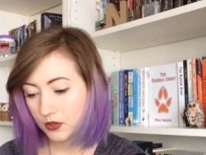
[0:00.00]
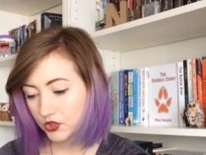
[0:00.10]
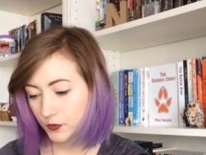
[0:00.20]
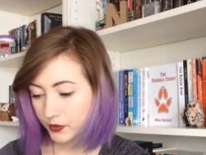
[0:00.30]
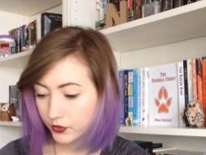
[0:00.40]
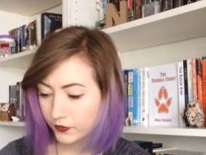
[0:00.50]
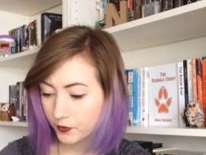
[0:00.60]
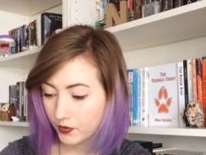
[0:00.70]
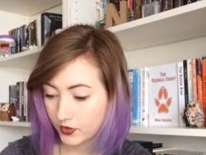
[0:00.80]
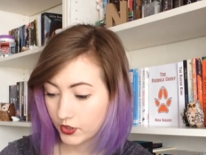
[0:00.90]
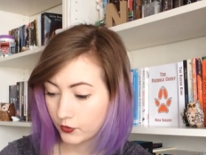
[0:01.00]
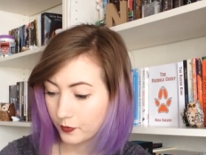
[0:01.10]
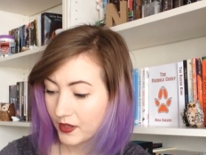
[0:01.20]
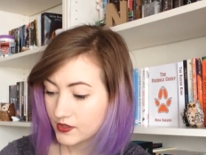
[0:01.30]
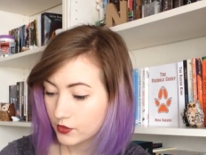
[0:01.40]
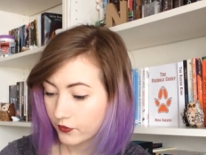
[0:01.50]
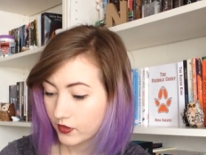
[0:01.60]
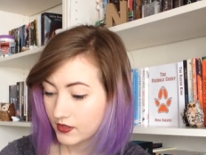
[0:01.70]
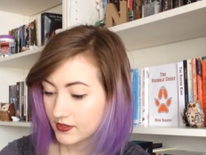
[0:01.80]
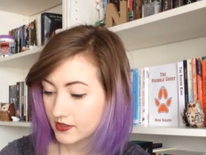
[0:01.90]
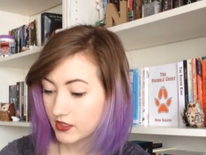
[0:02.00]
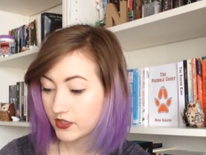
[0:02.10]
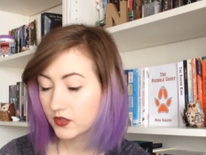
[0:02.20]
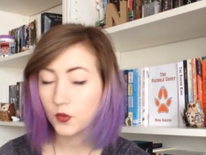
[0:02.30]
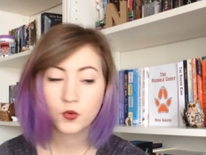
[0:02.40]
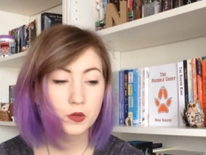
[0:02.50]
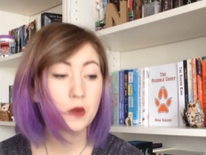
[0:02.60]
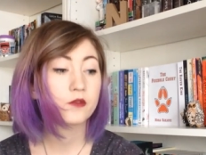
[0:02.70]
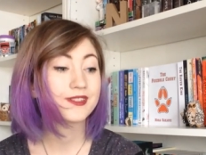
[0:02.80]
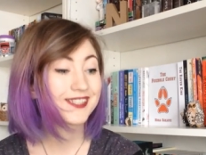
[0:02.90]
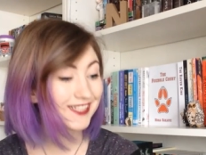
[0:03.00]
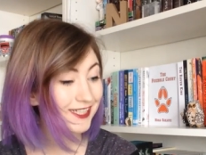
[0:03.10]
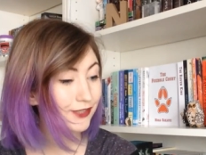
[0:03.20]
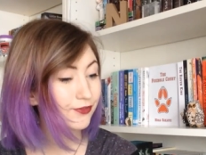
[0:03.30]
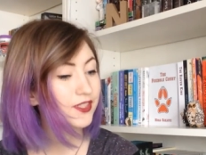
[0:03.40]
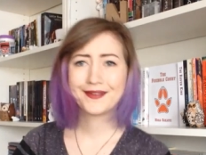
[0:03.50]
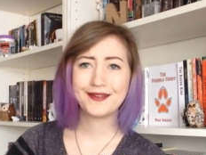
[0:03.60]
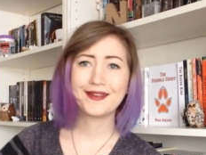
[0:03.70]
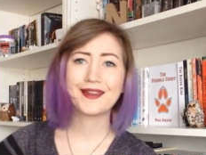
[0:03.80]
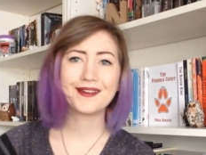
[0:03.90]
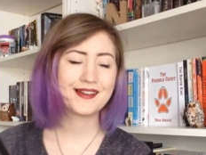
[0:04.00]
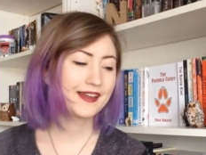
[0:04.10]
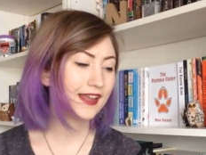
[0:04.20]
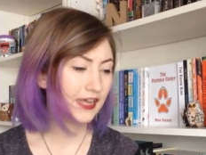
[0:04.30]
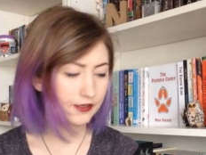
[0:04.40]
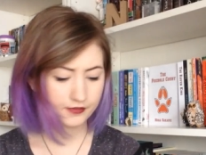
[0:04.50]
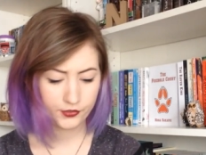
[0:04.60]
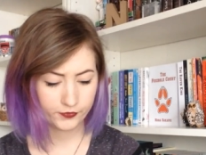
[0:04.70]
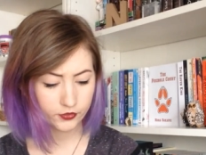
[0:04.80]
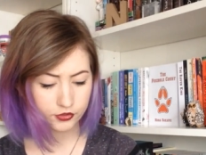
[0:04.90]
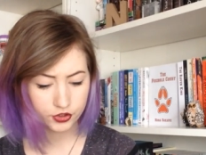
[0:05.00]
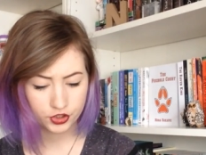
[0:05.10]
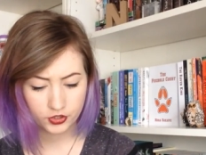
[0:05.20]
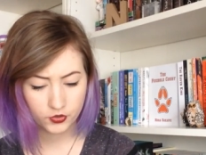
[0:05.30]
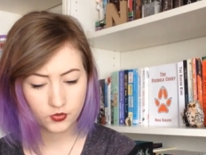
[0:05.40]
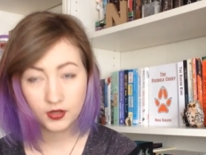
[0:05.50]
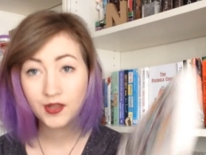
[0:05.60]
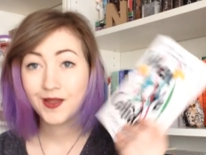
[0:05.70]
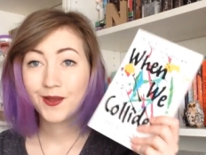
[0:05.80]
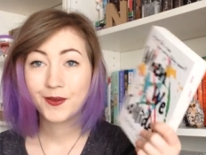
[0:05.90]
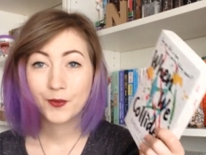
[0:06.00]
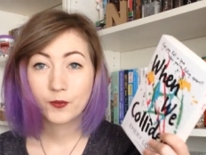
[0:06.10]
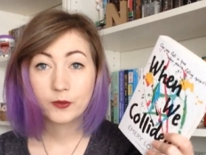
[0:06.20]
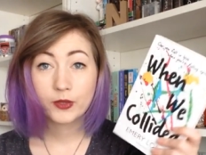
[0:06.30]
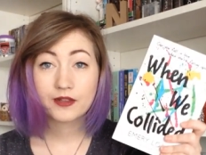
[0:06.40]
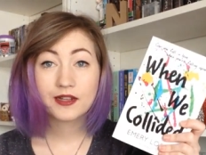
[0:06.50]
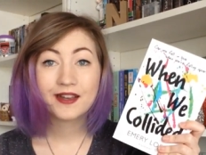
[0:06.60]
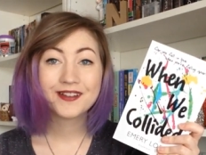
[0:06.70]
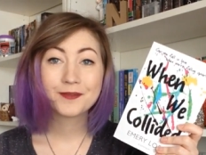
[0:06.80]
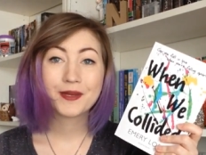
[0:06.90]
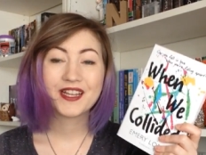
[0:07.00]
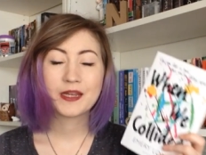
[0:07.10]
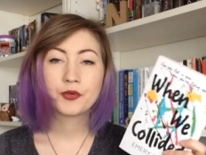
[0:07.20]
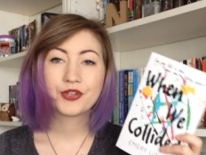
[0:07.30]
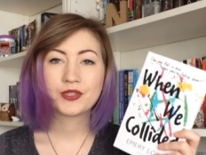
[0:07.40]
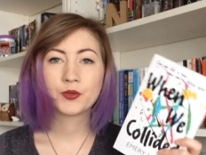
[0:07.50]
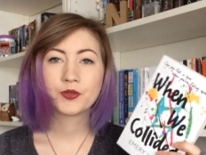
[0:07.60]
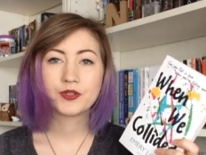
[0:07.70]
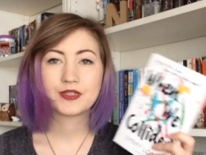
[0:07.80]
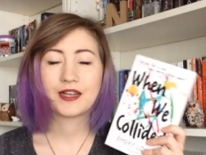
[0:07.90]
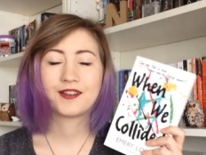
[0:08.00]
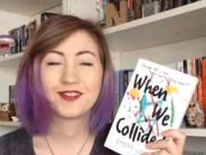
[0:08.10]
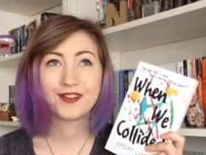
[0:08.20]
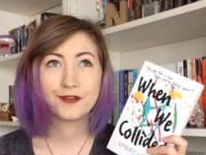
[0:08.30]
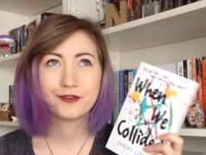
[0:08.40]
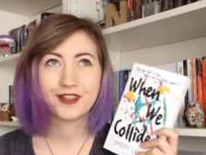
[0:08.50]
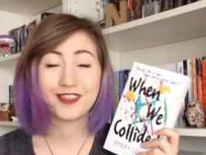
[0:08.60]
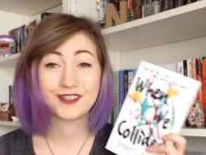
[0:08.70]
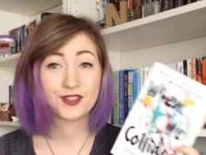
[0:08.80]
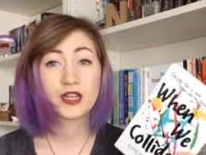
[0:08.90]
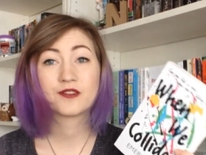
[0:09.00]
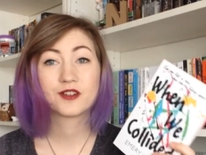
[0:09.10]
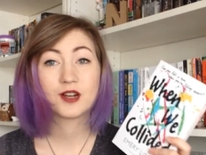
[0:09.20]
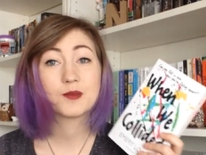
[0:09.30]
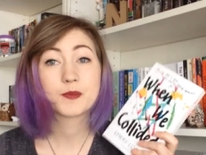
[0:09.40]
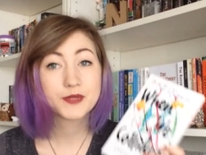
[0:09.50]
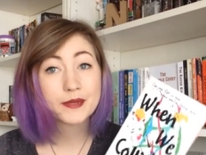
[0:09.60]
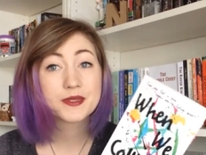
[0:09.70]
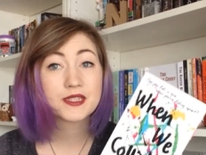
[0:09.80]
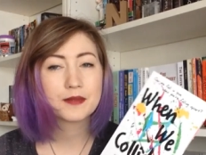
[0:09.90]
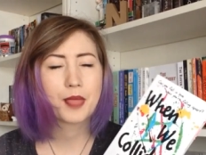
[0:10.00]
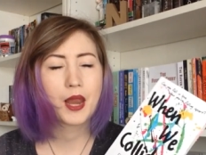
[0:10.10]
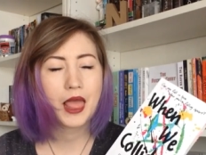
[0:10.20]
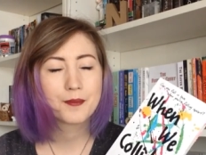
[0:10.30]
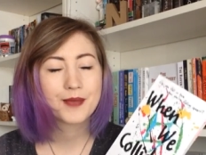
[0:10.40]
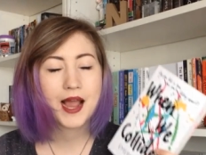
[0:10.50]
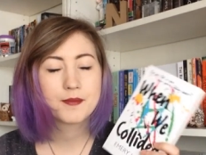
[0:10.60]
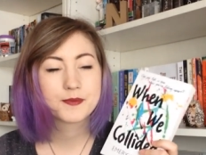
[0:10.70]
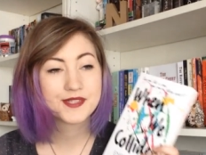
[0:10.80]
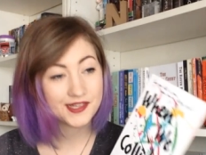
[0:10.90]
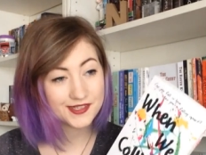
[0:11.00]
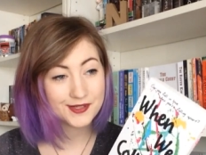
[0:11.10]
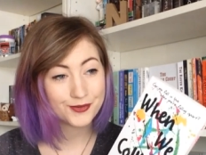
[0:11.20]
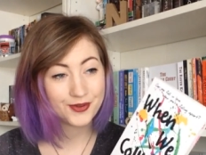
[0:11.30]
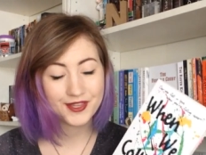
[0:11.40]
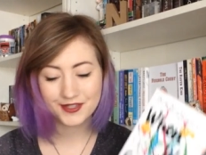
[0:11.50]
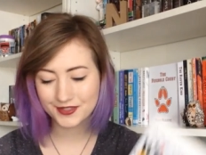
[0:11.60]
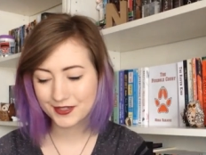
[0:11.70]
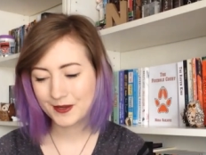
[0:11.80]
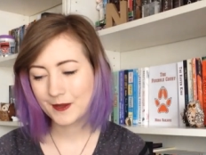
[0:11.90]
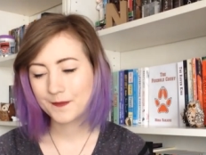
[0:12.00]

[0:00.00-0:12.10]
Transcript: Most beautiful book you've bought so far this year or received. Again, I have a few to show. When We Collided by Emery Lord. I love this cover. I'm obsessed. Blah. I'm obsessed with it.